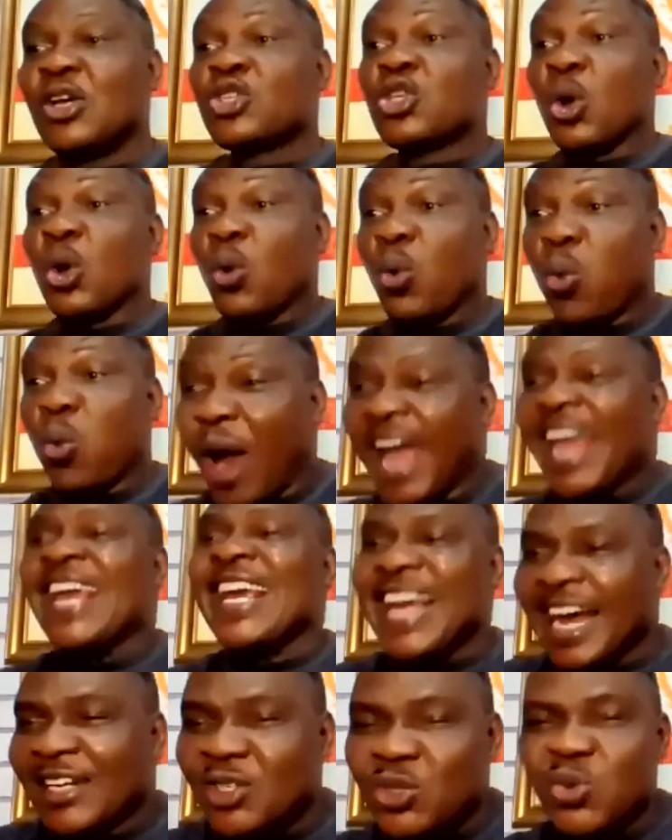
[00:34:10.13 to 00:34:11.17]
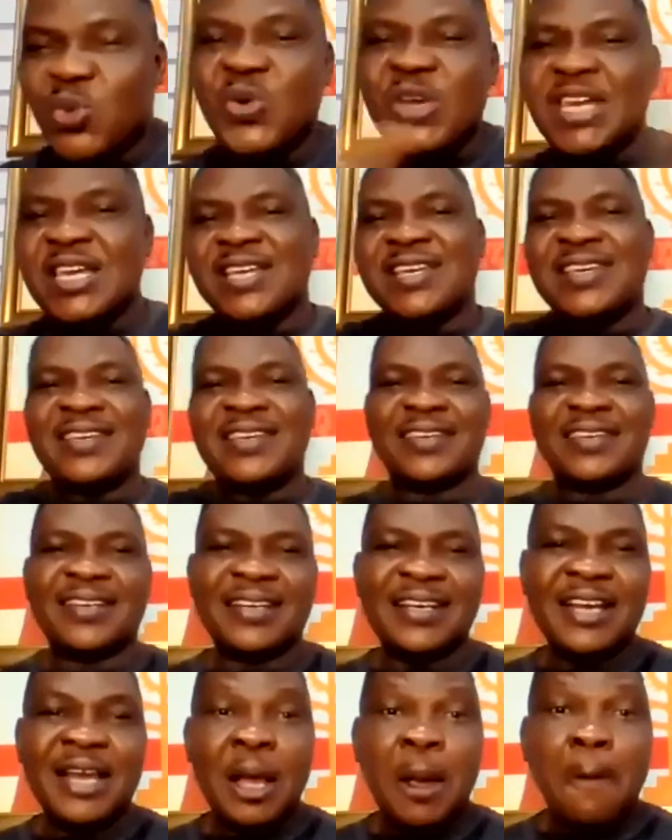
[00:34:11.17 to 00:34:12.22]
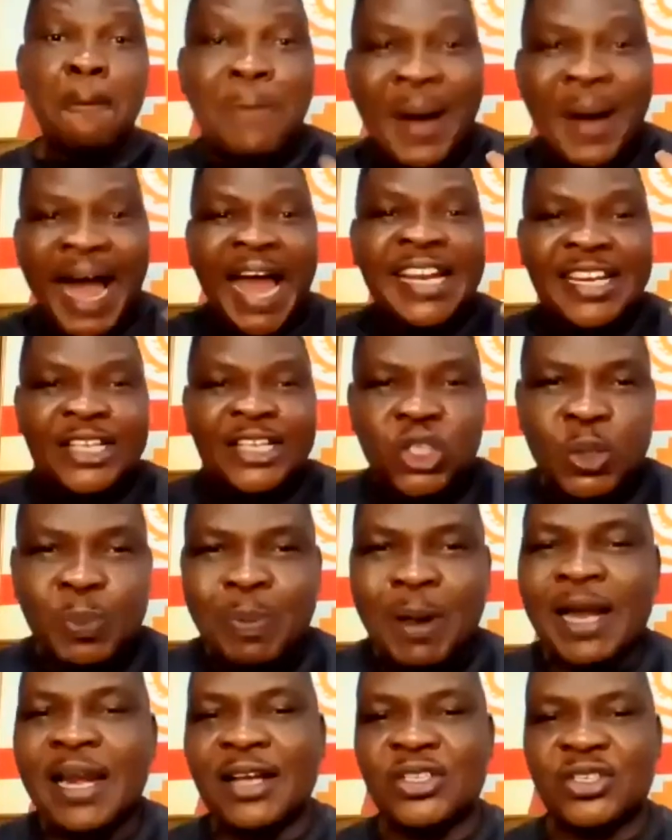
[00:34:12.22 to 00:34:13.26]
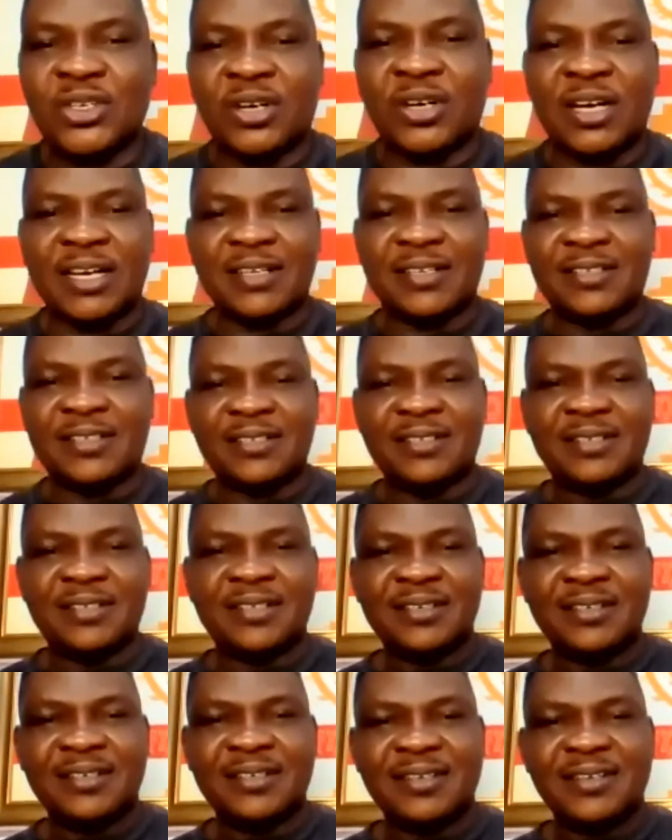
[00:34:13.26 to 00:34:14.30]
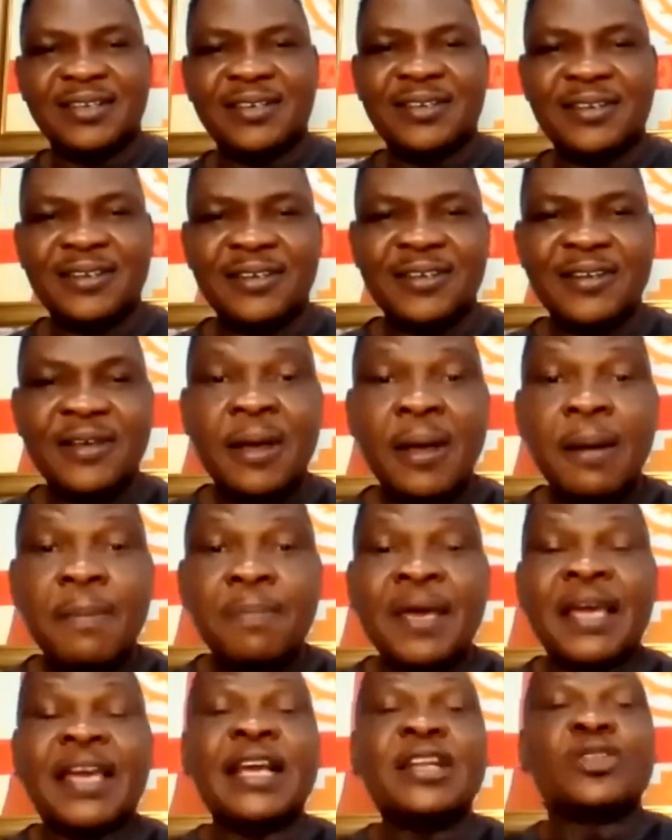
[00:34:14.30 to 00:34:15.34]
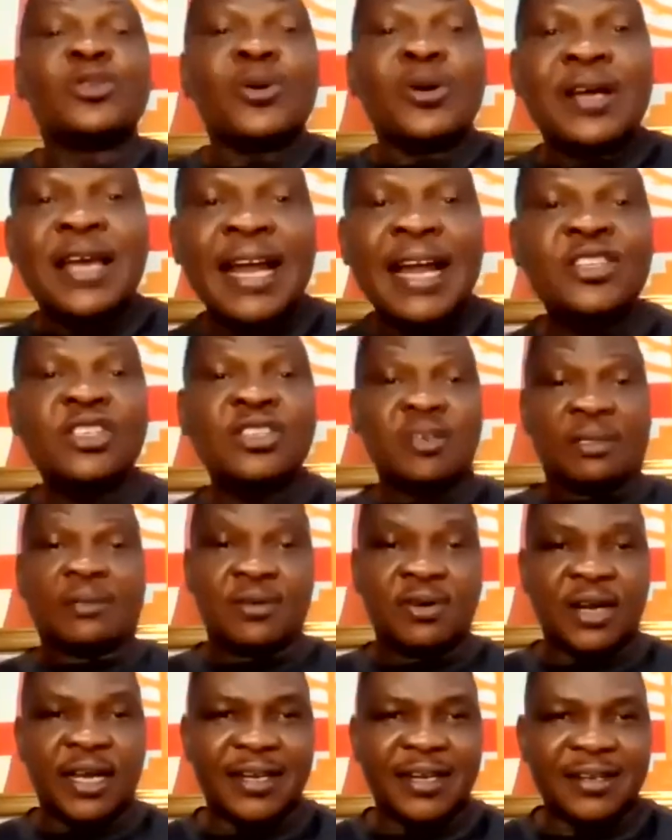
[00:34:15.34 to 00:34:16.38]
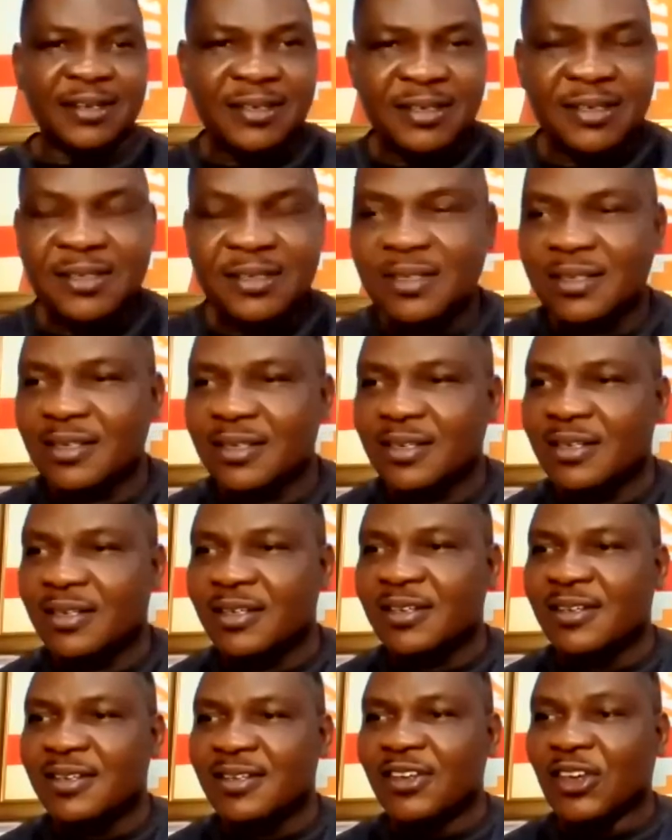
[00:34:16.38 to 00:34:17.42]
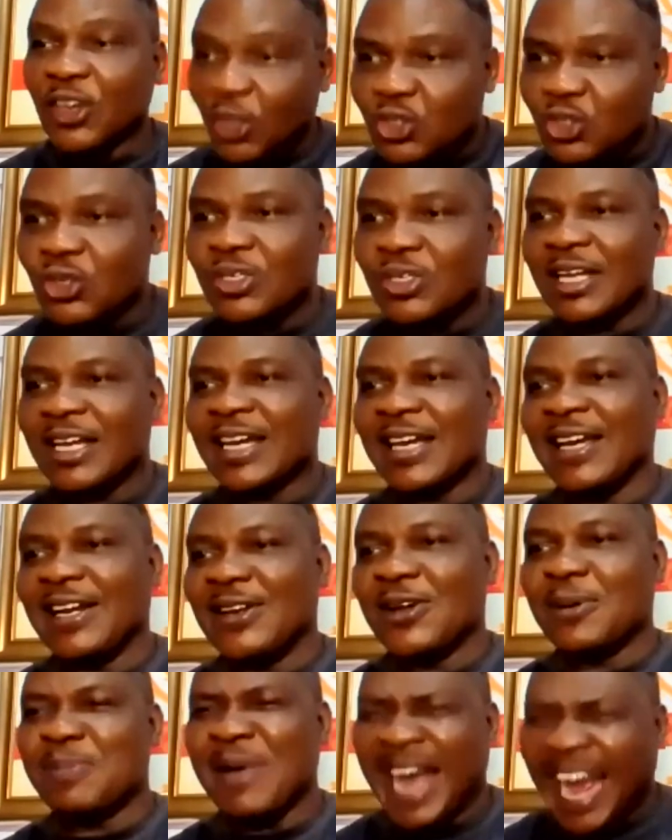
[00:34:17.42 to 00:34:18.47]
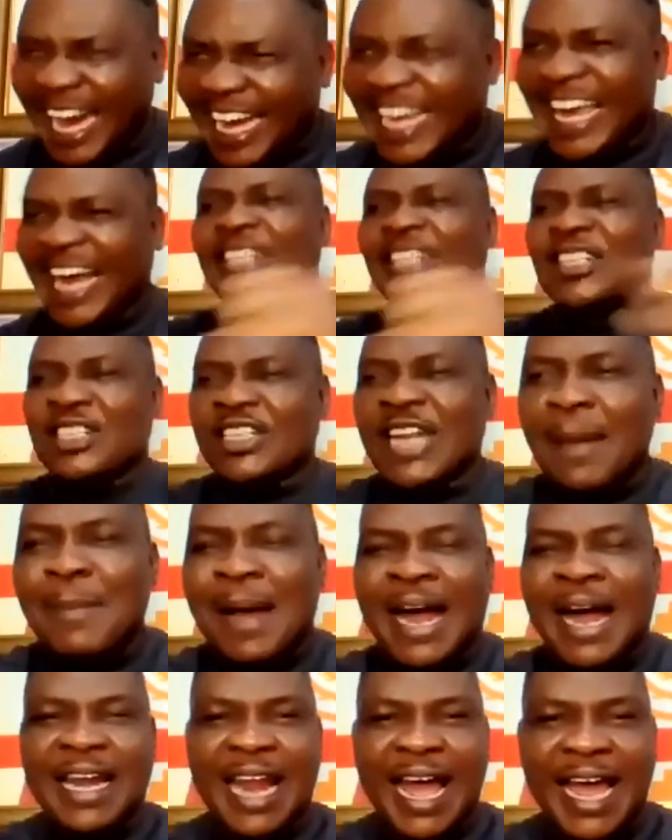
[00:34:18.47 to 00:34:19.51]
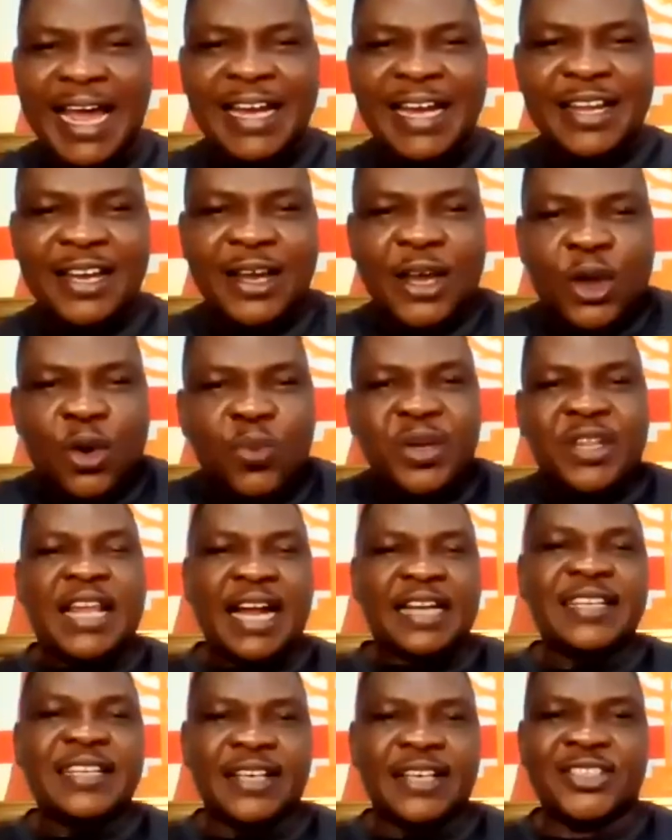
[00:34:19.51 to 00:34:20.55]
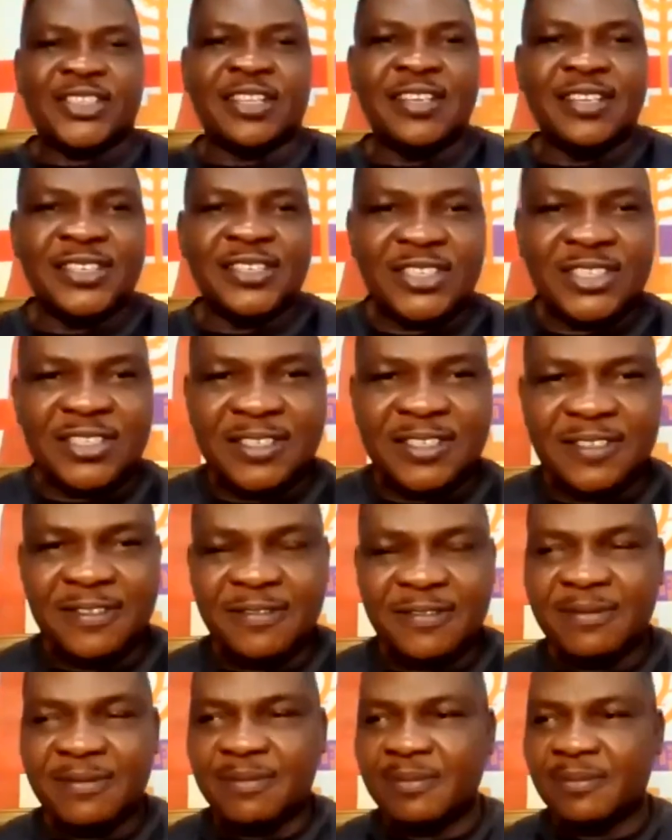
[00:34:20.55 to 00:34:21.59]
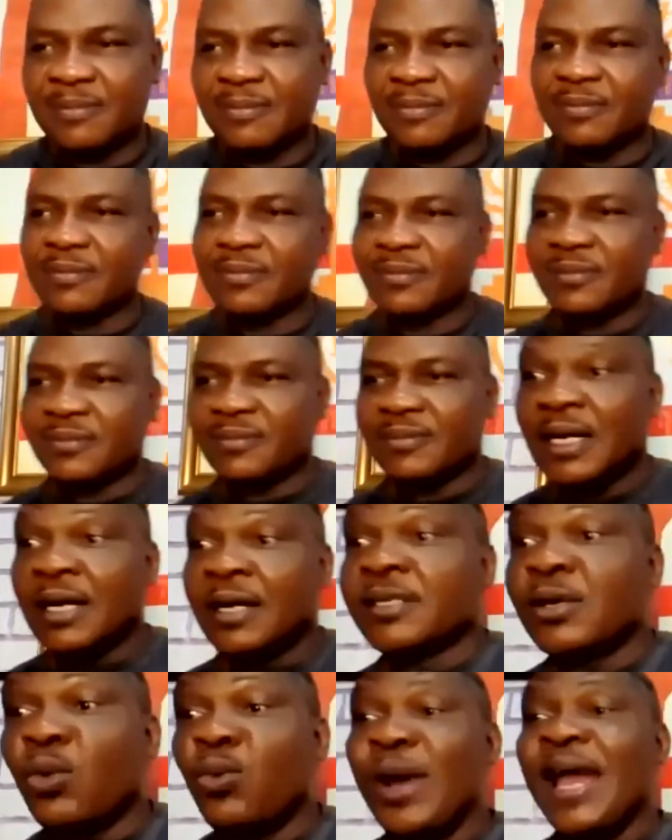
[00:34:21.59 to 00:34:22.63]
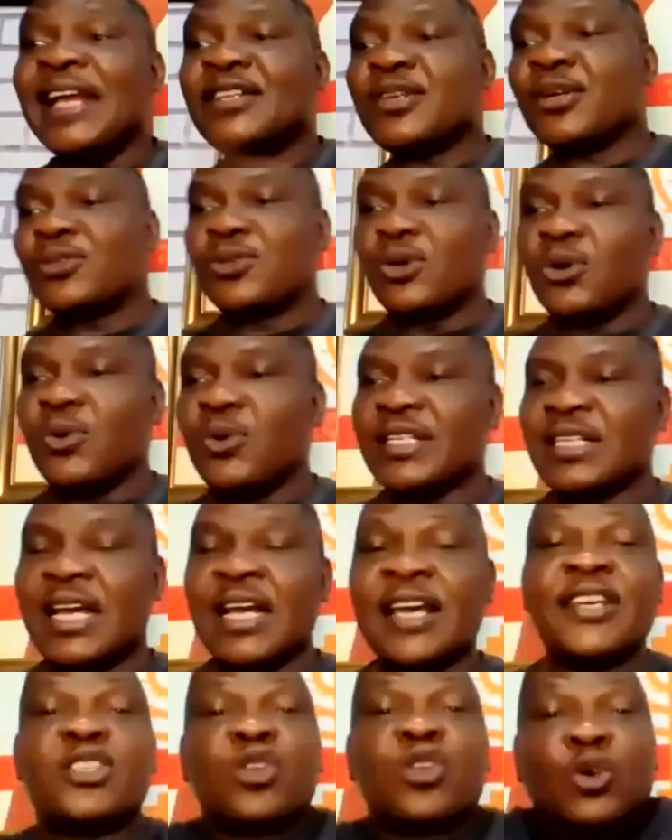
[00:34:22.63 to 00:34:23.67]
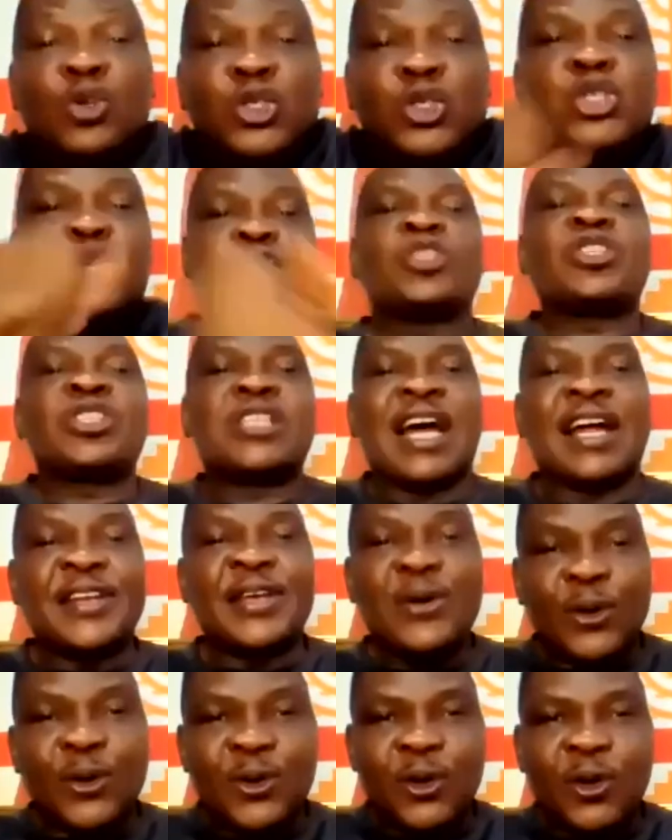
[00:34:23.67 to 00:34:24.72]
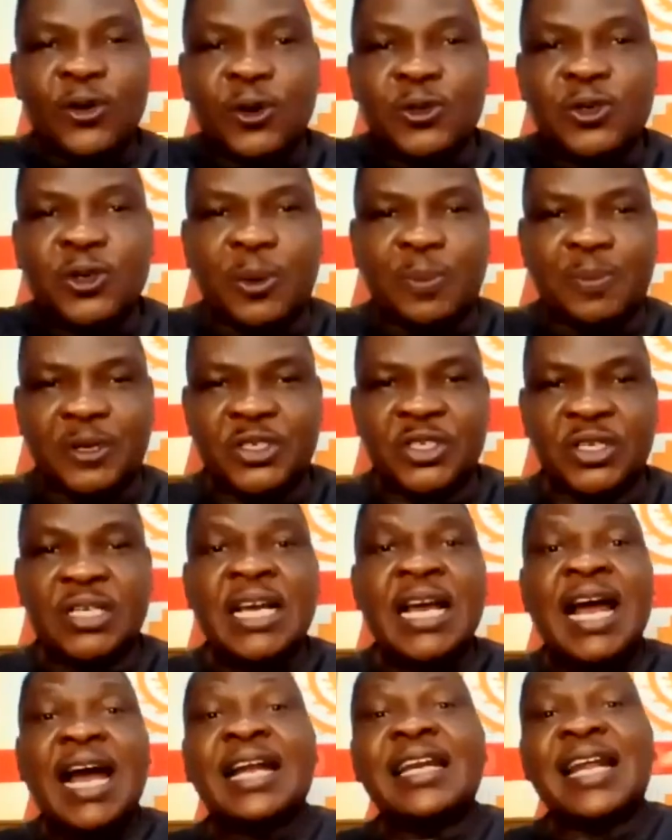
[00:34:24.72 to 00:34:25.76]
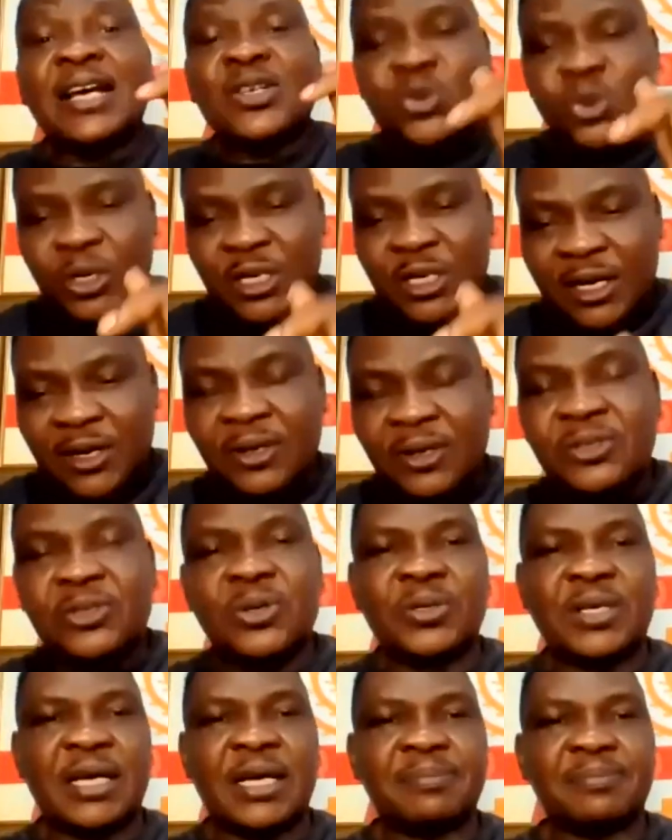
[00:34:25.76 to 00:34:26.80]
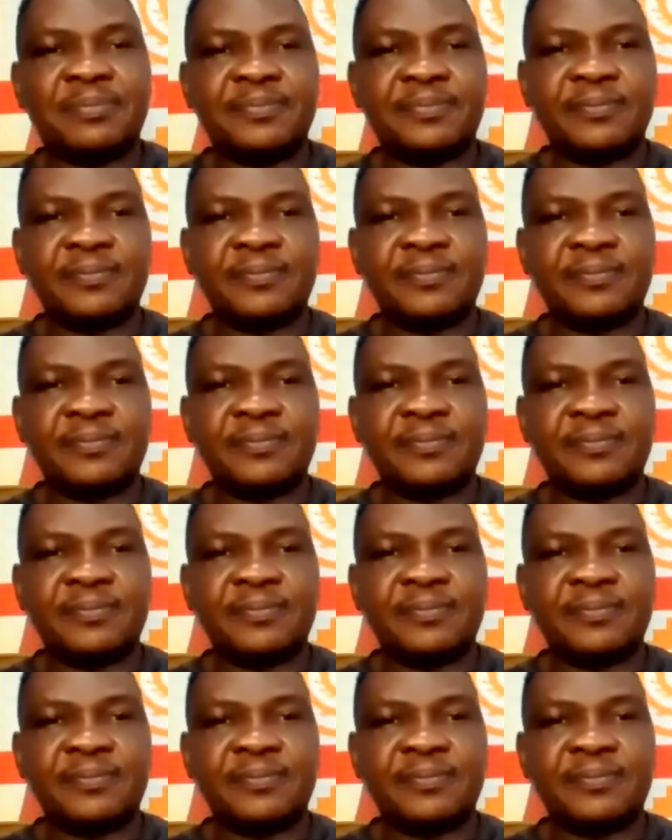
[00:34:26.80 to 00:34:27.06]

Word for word: So, why can't we, by the supernatural, begin to get children into the kingdom and get them aligned with their destinies? The way to do it is to shut down the old, old operation. And that's what the Lord told them.